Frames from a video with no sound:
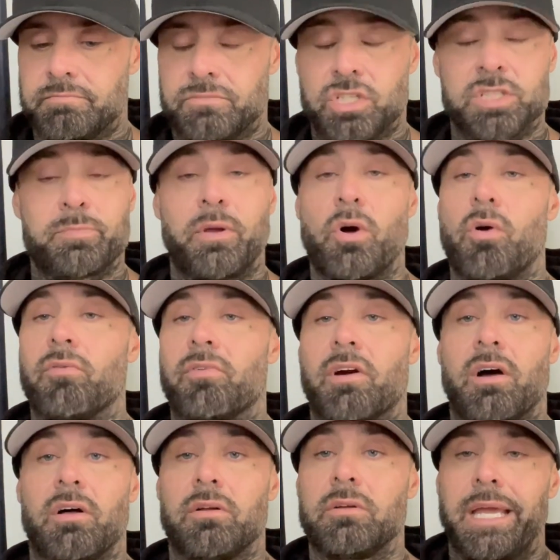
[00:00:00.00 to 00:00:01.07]
just be
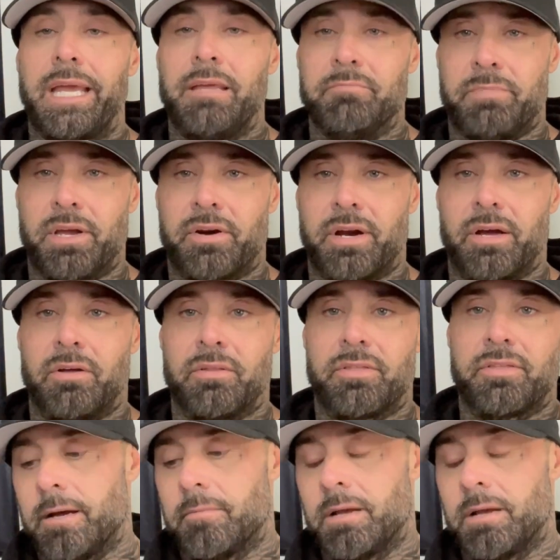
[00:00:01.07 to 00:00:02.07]
overall in better health.